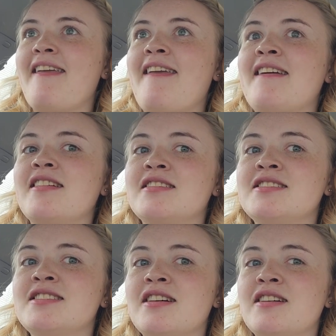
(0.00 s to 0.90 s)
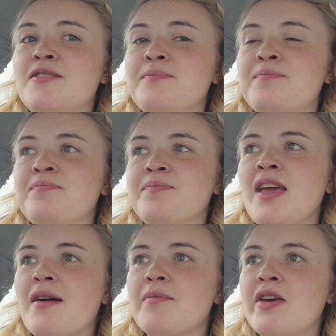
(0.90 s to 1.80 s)
And um,
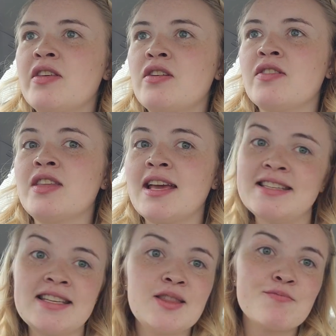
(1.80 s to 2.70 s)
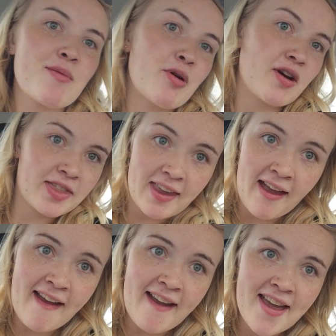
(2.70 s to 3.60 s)
yeah, and then on the 19th, my
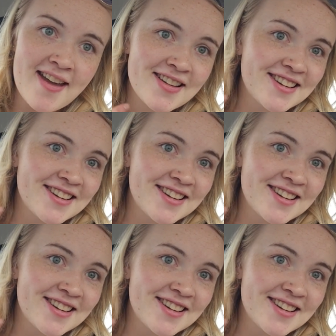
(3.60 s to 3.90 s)
birthday,